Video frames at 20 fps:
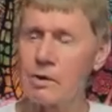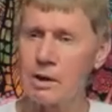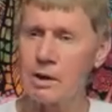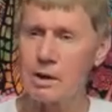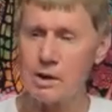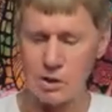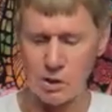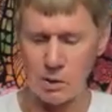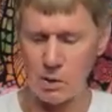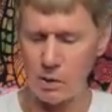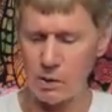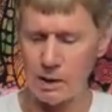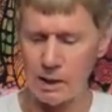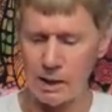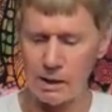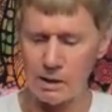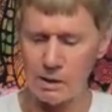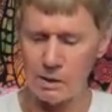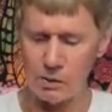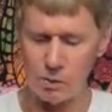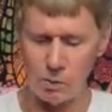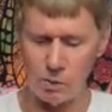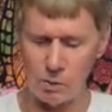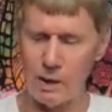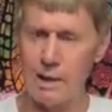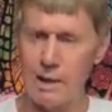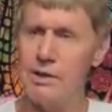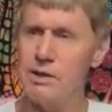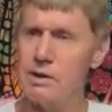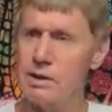That is Dog Latin
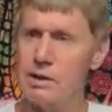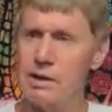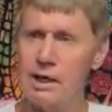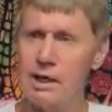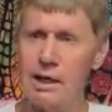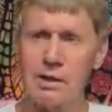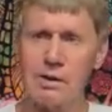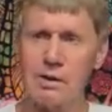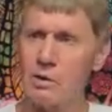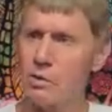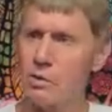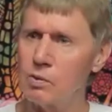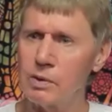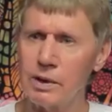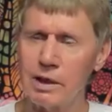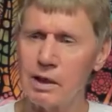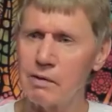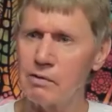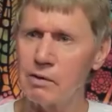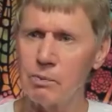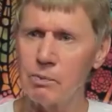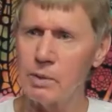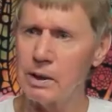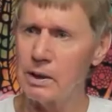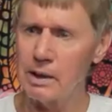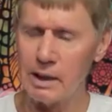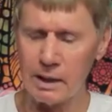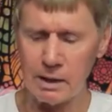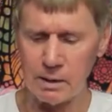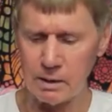or Ancient Latin or whatever,
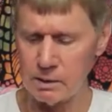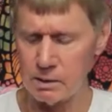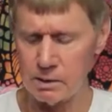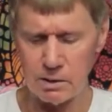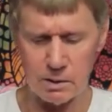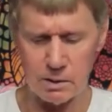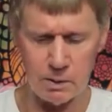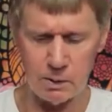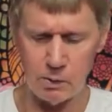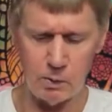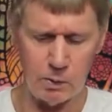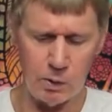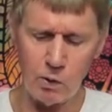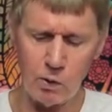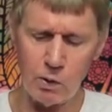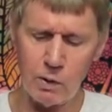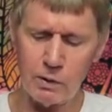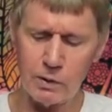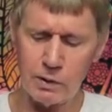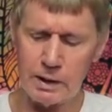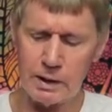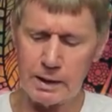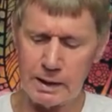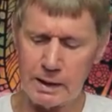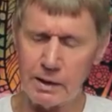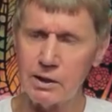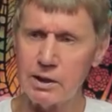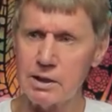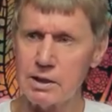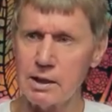Big Latin. You can't read
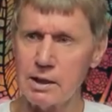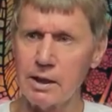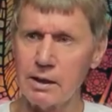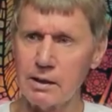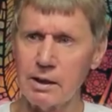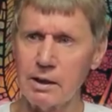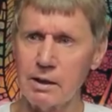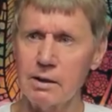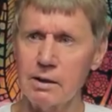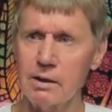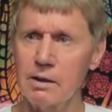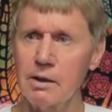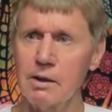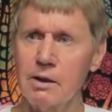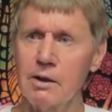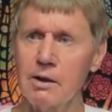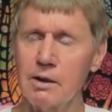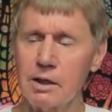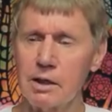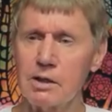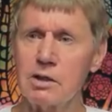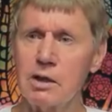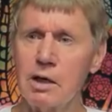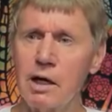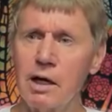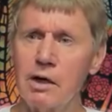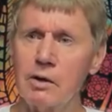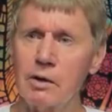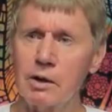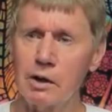English like that. That's a
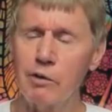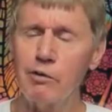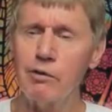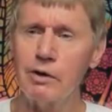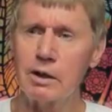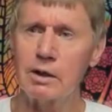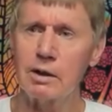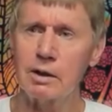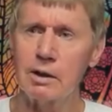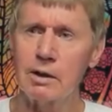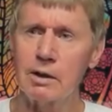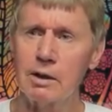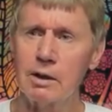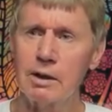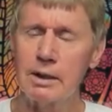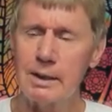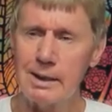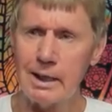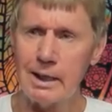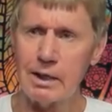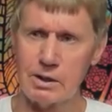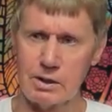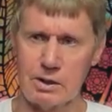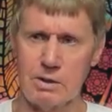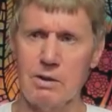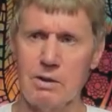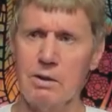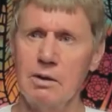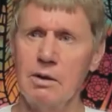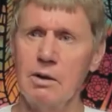hieroglyphic
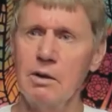text.